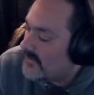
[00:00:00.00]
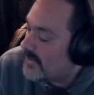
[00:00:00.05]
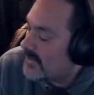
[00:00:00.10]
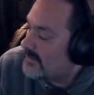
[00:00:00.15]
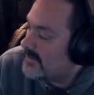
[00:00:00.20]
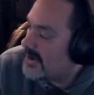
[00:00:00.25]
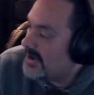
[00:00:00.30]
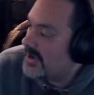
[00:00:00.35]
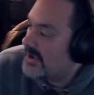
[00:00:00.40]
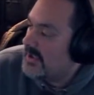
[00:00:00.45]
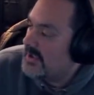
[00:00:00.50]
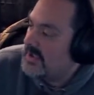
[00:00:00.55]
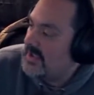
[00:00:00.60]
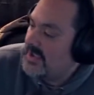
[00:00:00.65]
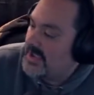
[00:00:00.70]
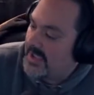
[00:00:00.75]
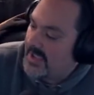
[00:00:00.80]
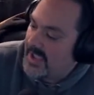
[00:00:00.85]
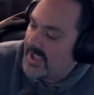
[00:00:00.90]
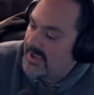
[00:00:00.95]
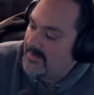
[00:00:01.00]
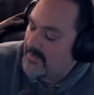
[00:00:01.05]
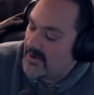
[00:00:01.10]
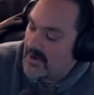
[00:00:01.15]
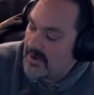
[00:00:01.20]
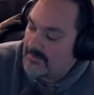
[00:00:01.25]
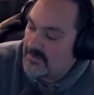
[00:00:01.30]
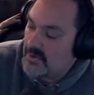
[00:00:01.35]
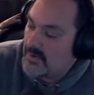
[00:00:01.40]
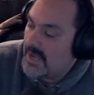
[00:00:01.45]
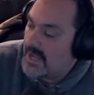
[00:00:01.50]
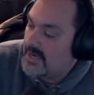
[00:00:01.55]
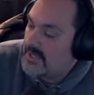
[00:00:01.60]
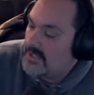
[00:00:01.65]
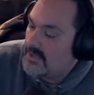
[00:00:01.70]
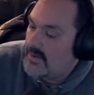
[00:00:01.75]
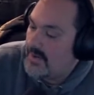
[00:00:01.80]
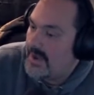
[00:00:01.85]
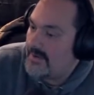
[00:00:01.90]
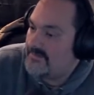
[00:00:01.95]
well, mom, hey mom, you
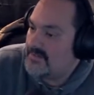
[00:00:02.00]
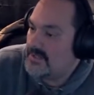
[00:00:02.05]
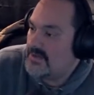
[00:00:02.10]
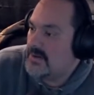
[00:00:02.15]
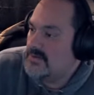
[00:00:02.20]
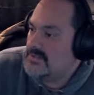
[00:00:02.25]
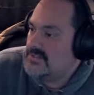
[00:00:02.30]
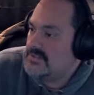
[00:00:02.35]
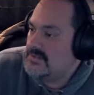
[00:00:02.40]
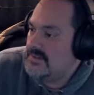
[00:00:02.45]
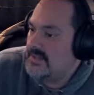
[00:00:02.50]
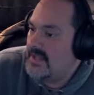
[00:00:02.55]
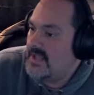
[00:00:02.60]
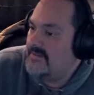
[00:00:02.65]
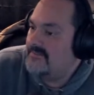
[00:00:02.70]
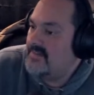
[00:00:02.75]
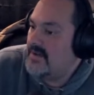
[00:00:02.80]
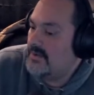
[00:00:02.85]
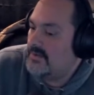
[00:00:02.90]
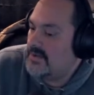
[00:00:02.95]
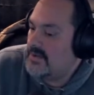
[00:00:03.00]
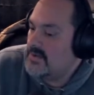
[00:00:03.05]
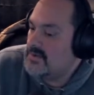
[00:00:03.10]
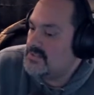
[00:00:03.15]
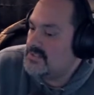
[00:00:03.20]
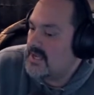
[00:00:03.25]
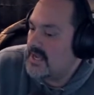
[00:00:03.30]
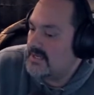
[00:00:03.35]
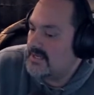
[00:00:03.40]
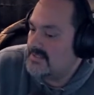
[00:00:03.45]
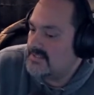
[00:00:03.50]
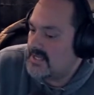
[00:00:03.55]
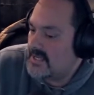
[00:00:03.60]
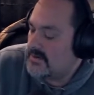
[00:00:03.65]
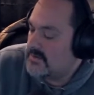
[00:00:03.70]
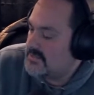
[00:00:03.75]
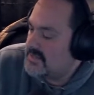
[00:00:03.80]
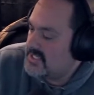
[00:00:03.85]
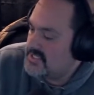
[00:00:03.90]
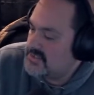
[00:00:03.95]
got you have to to the FLQ side because I
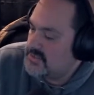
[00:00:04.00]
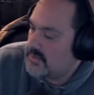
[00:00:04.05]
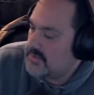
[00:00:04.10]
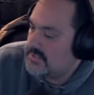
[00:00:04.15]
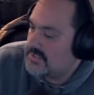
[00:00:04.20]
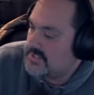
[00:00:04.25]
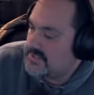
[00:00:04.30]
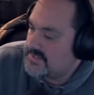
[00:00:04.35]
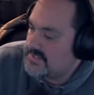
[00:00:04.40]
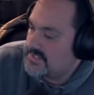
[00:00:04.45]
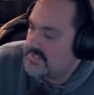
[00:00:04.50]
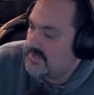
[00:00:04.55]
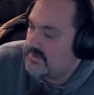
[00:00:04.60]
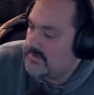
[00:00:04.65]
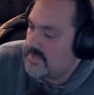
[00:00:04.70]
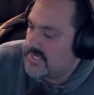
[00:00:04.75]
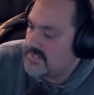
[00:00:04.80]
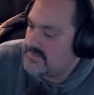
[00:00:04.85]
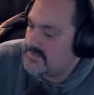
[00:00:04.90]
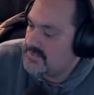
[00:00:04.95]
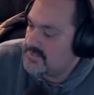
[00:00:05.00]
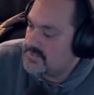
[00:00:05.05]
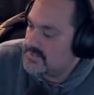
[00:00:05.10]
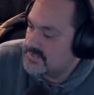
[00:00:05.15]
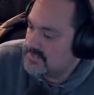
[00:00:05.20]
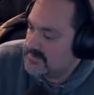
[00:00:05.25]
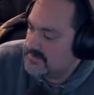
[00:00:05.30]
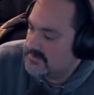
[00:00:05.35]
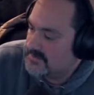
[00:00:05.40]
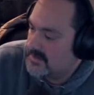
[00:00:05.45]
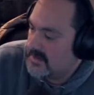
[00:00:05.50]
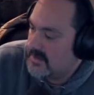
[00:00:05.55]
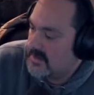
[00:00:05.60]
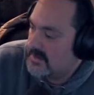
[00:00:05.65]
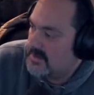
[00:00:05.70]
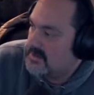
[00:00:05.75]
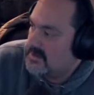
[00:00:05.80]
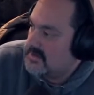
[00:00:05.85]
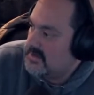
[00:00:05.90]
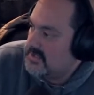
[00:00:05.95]
don't think Jordan can see your messages.
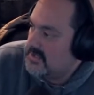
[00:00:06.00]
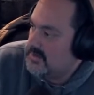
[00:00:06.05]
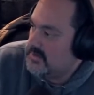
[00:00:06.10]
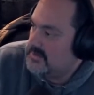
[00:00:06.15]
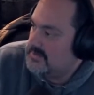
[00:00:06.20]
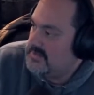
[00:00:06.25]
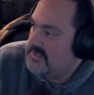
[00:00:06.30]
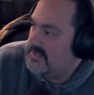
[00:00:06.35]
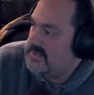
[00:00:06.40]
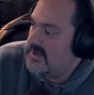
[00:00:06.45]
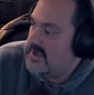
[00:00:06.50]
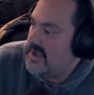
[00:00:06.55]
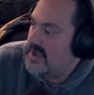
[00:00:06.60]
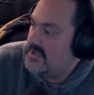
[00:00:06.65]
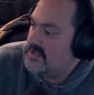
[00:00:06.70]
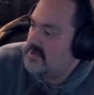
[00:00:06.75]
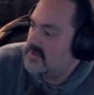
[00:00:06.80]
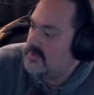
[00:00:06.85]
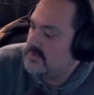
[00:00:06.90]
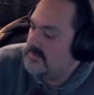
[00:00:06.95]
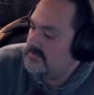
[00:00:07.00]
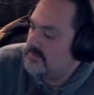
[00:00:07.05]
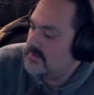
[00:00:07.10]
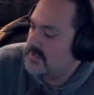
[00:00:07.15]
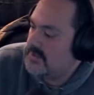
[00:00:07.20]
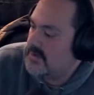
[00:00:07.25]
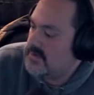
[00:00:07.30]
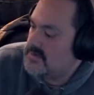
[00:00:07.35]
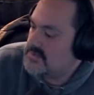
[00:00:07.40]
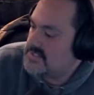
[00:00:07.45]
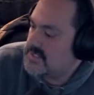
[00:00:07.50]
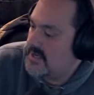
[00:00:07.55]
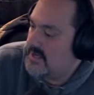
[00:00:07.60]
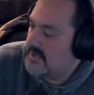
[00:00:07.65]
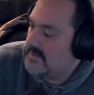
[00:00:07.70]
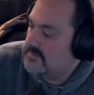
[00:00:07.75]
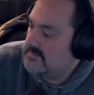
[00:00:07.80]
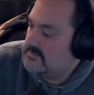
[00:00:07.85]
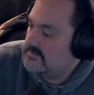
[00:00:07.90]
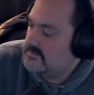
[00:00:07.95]
You're in the uh, you're in the freeload side,